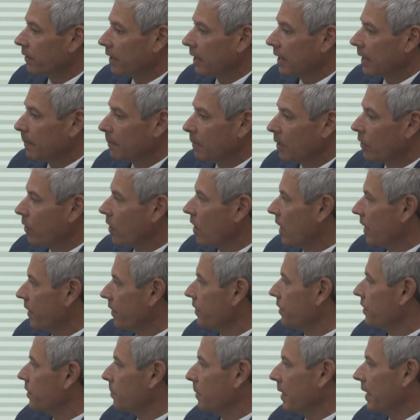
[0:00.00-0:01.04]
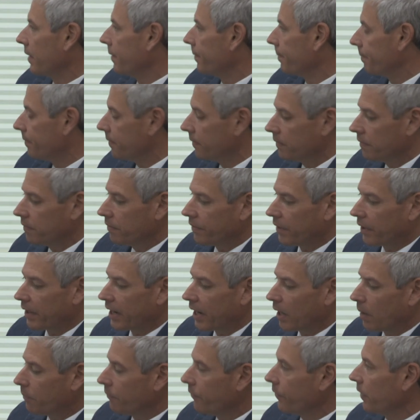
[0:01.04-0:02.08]
um, O'Connor has been very
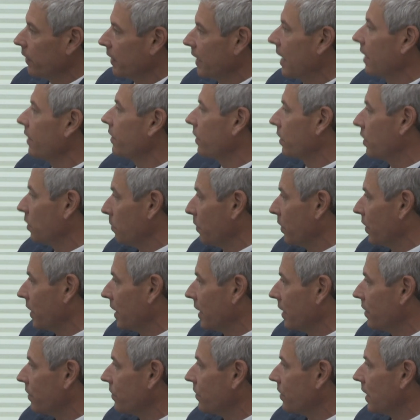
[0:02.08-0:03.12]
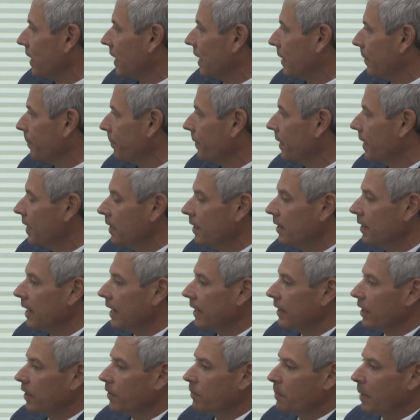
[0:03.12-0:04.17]
helpful in other communities. Um, I
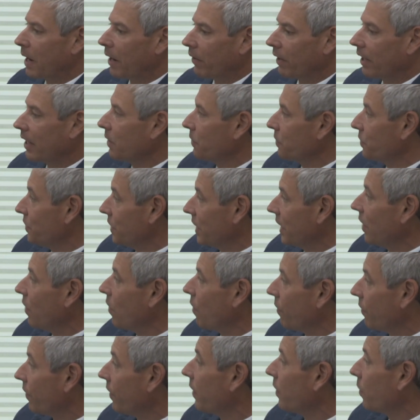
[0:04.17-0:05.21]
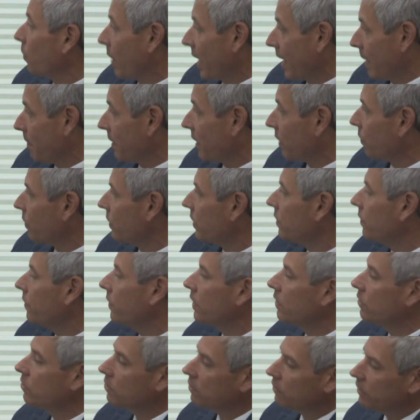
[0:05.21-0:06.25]
think of Barrel House Z over in Weymouth yes. was
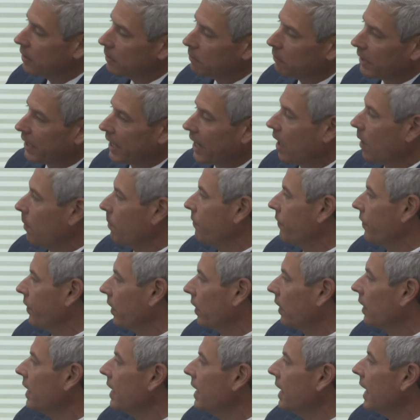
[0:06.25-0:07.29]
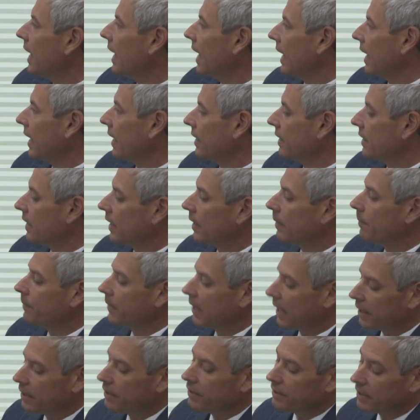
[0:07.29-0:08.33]
extremely yes. helpful, yep. and um,
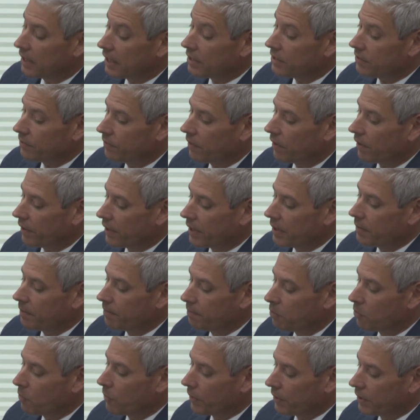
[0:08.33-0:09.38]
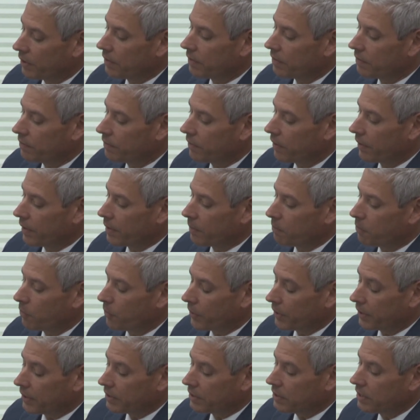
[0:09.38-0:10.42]
that that's very important. Very mm-hmm.
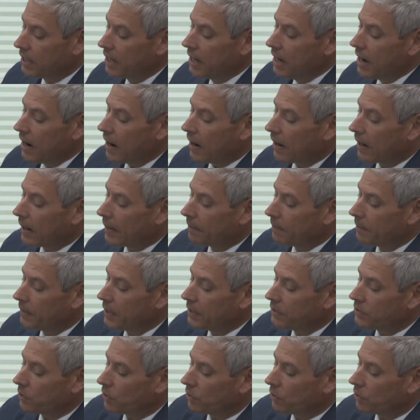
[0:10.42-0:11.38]
important. Um, so we